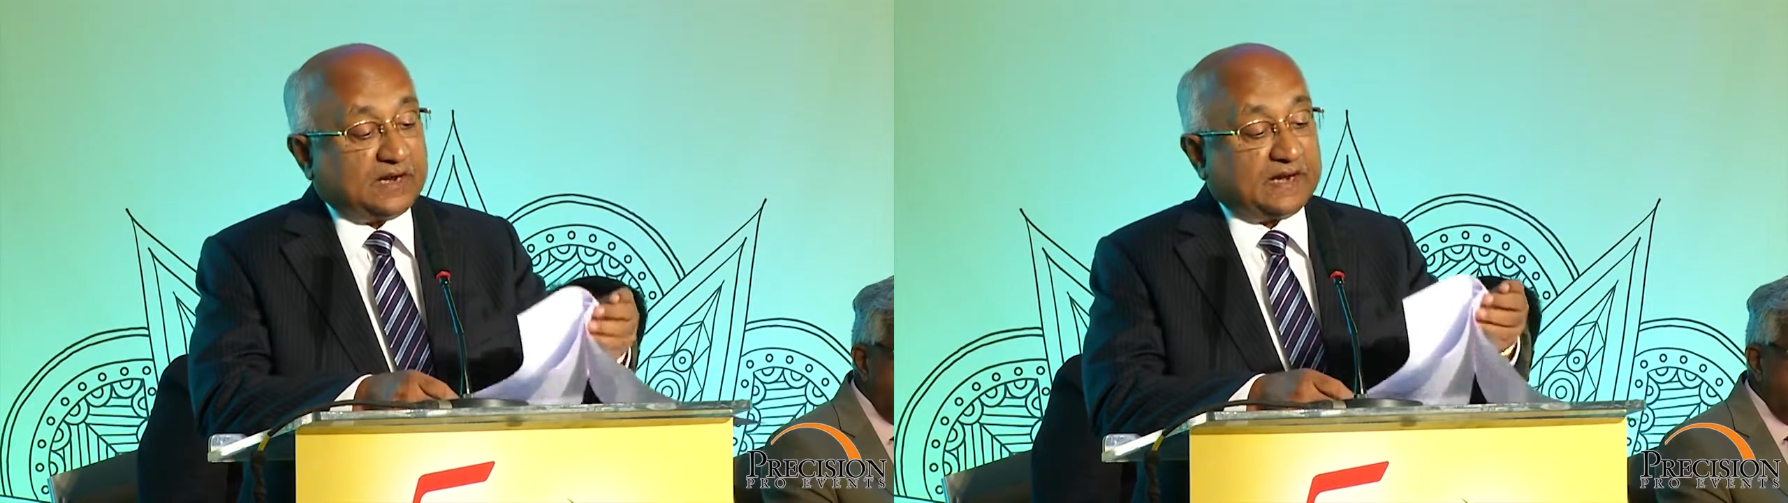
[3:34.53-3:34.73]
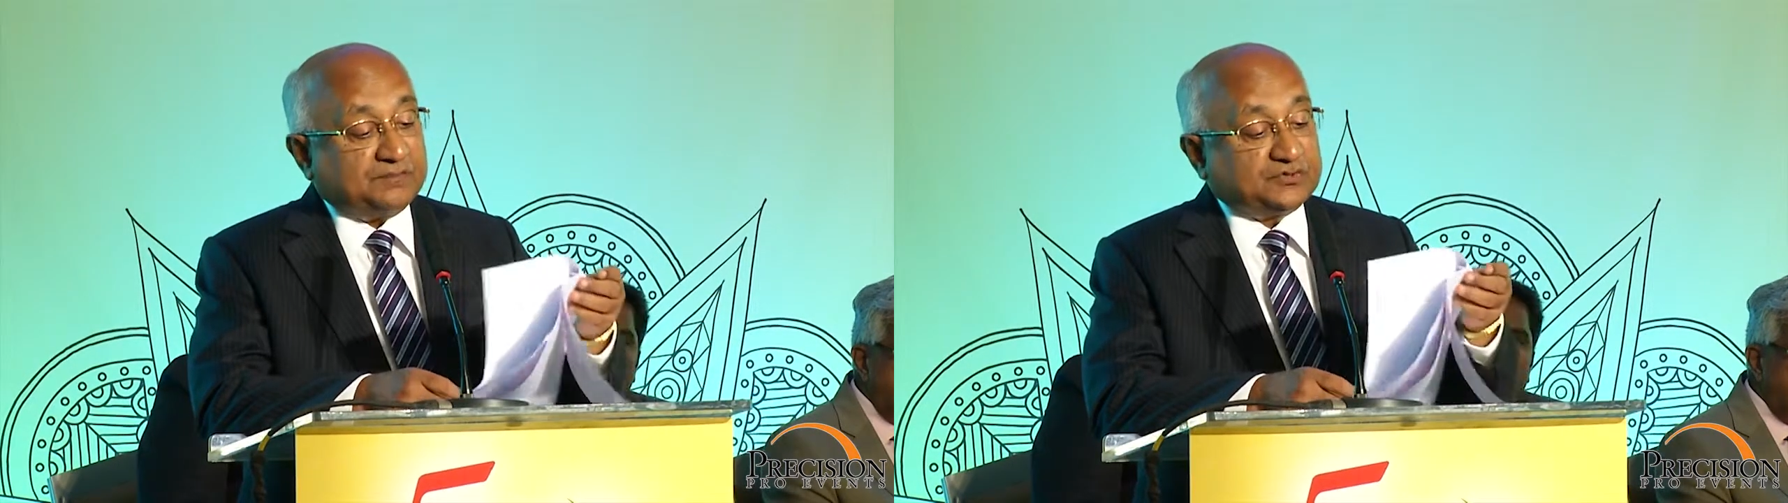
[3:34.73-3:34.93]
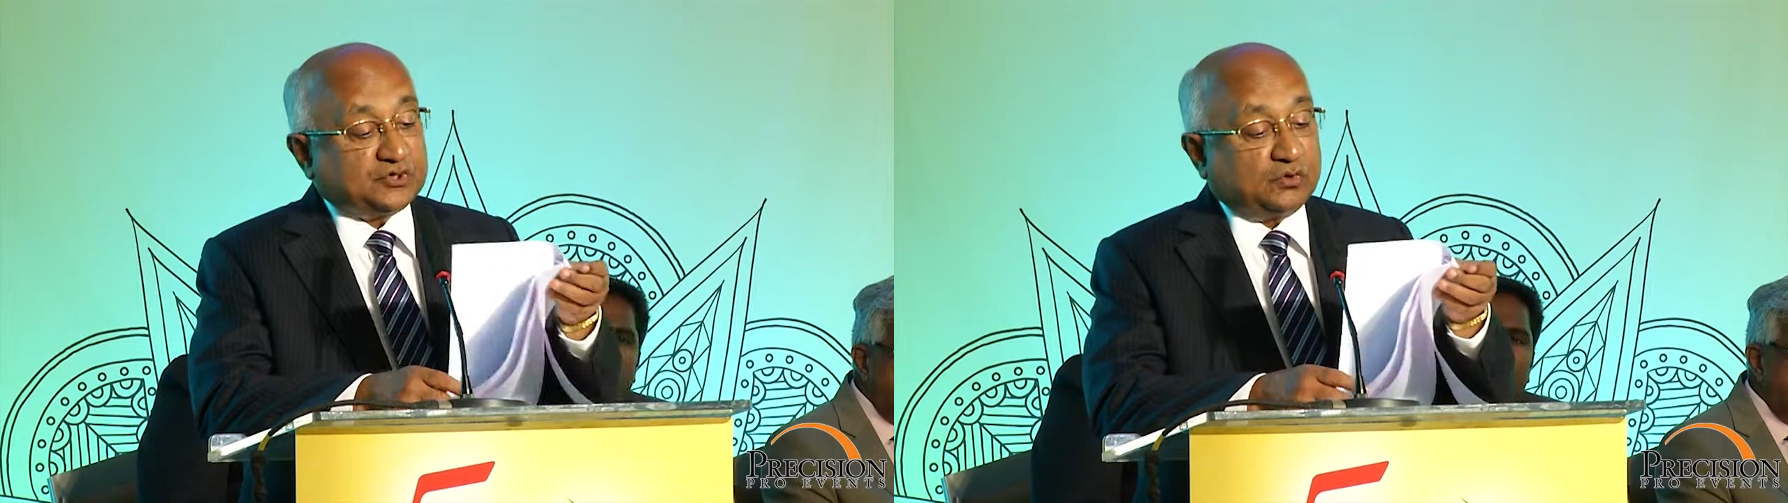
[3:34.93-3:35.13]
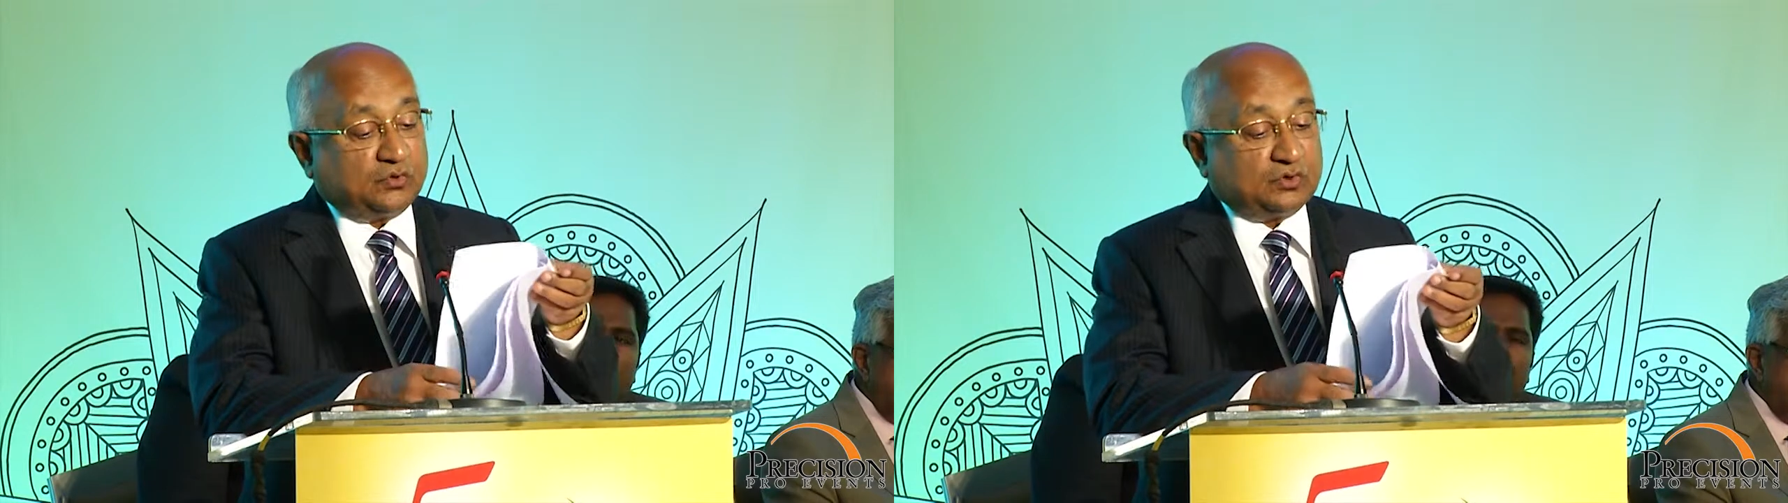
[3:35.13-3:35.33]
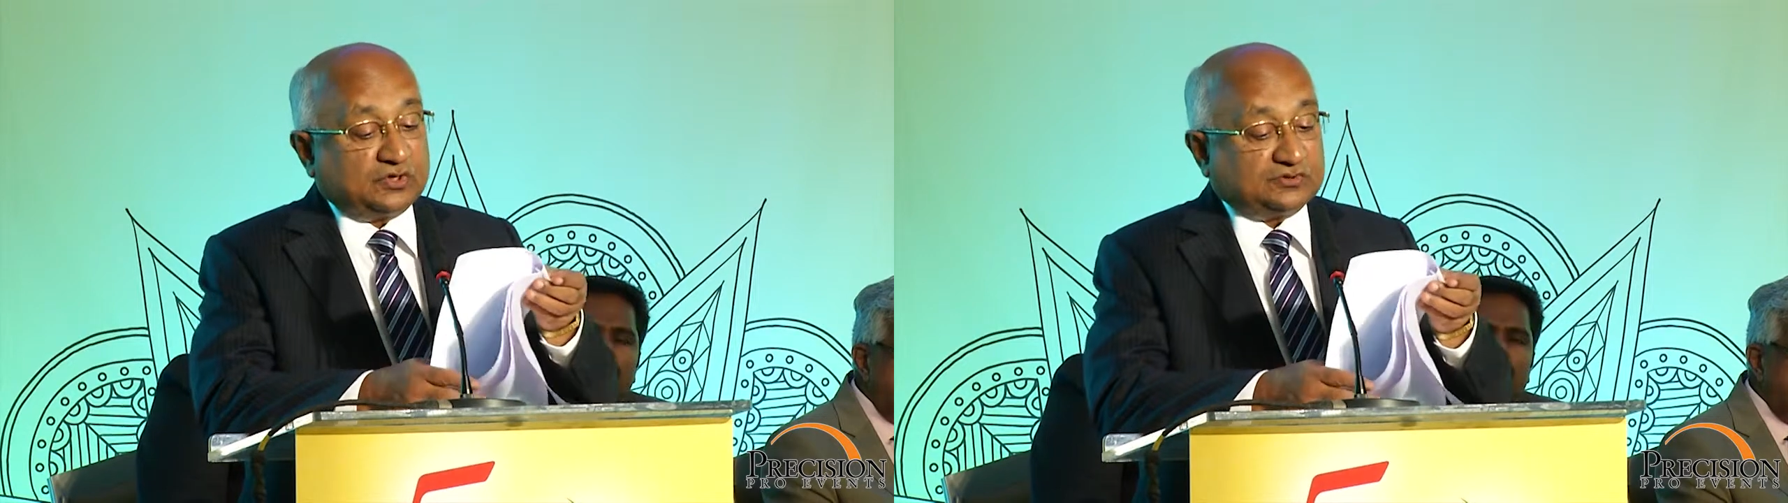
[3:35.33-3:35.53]
and I'm
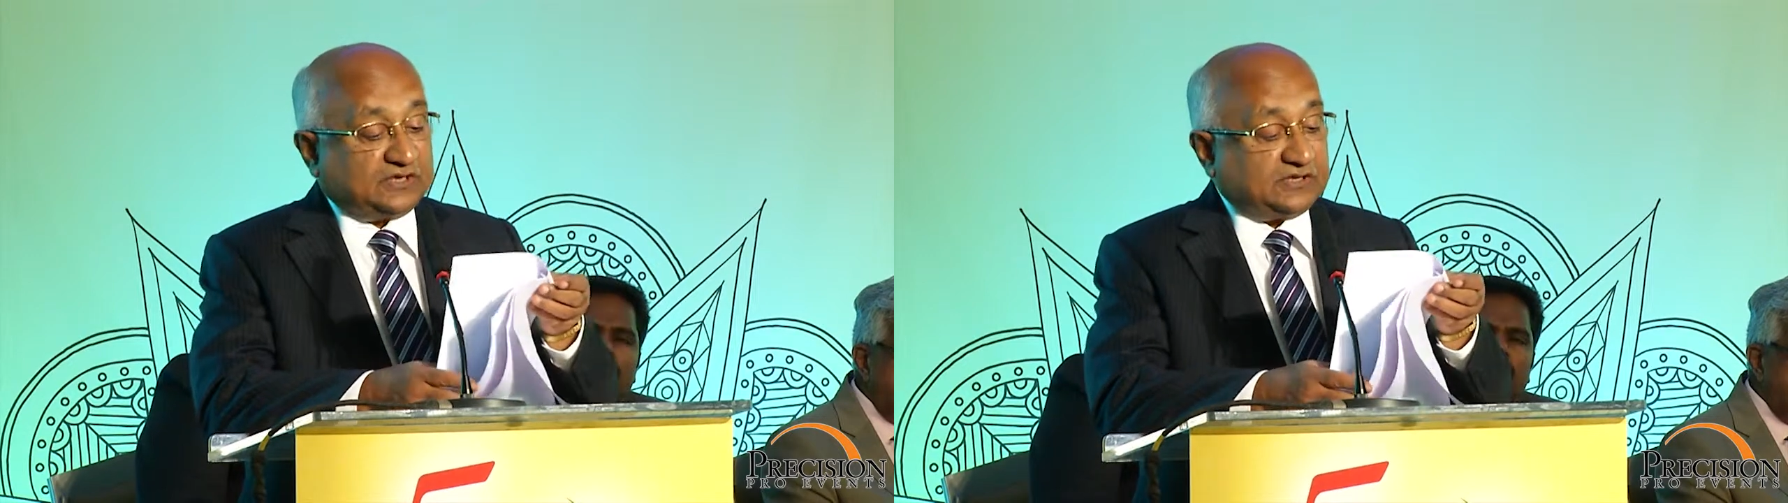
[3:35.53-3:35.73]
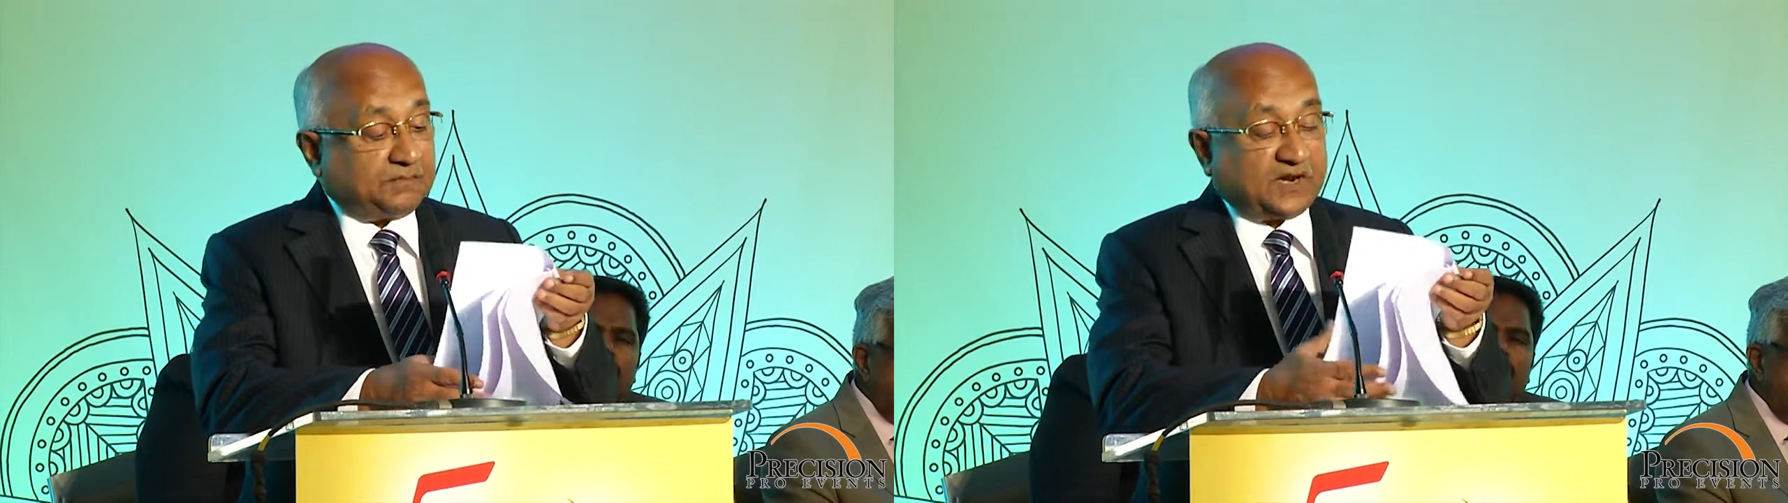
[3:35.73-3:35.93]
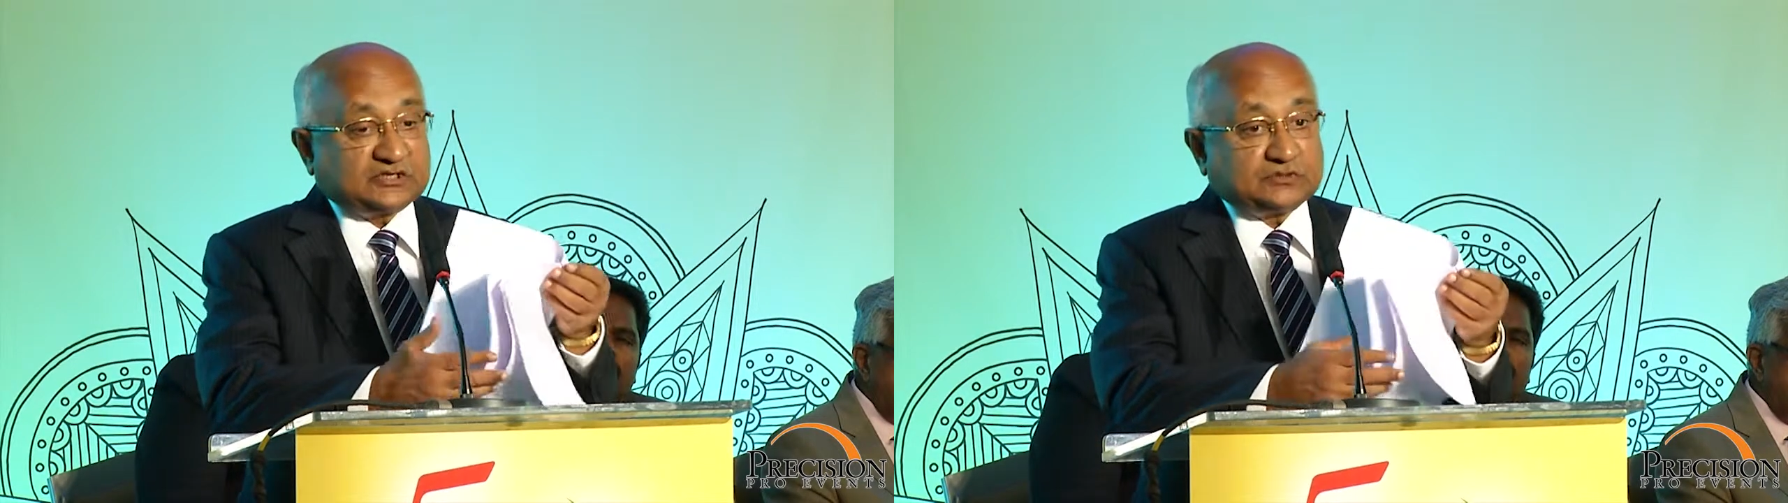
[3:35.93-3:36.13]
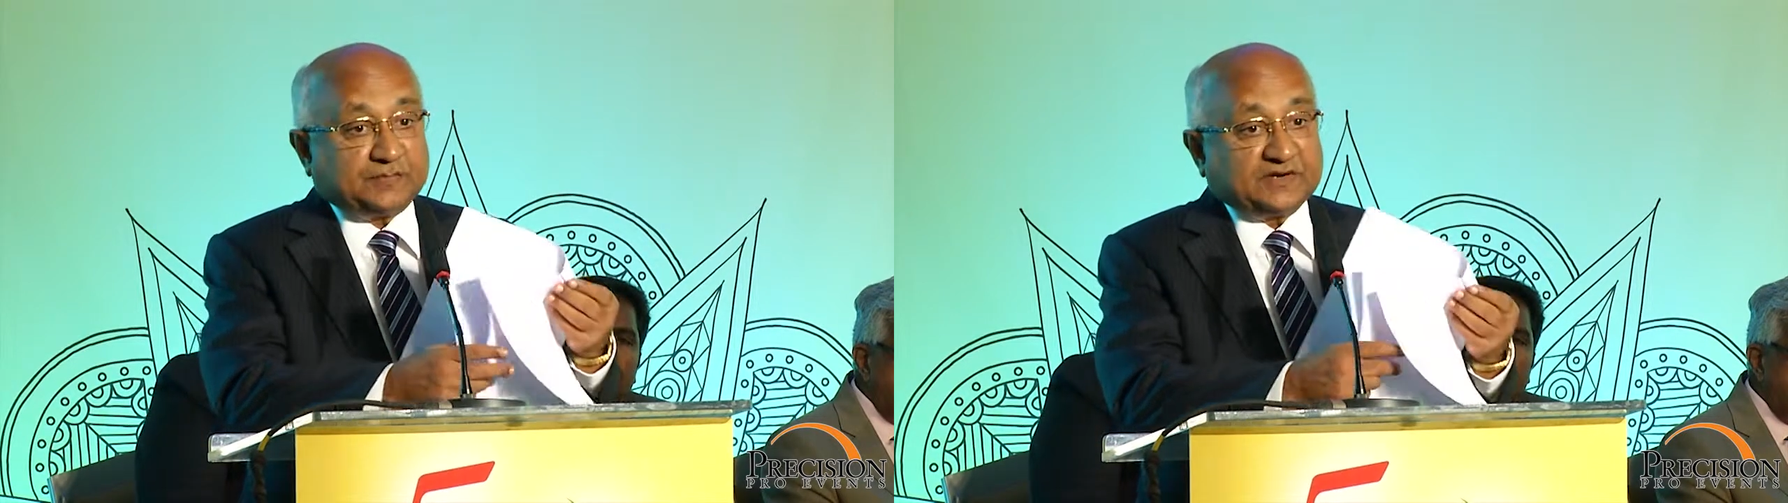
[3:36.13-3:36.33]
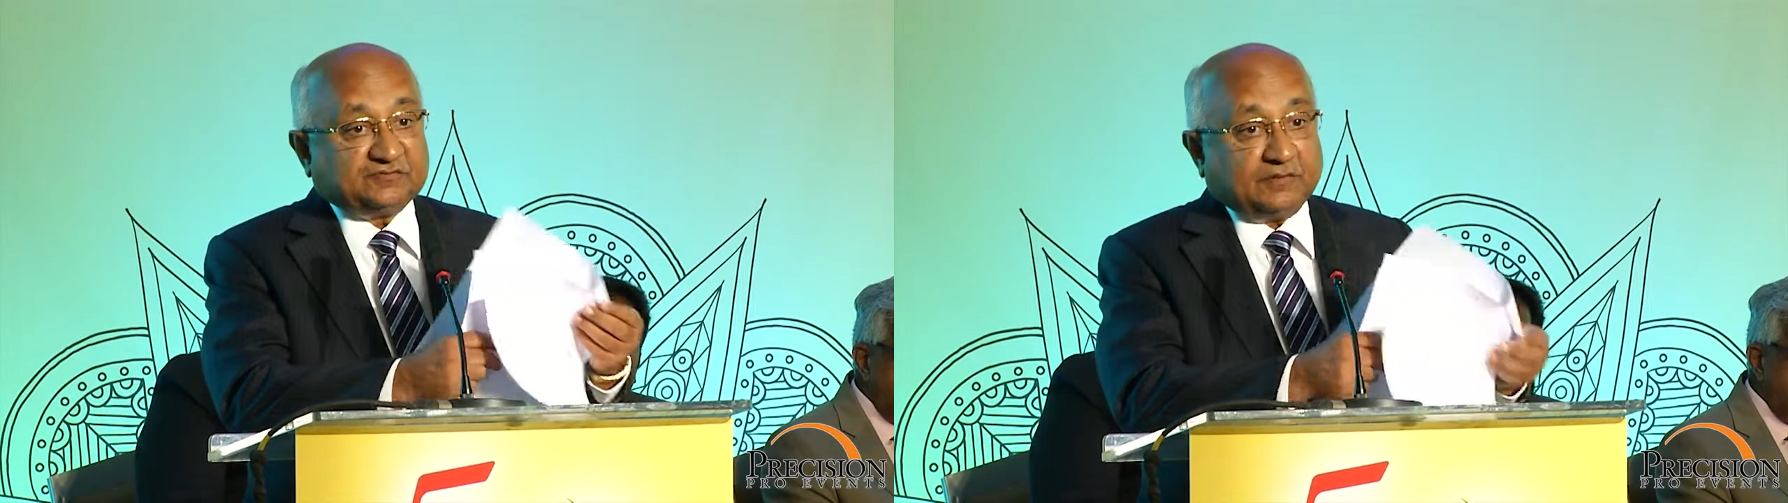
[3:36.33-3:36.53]
sure that the participants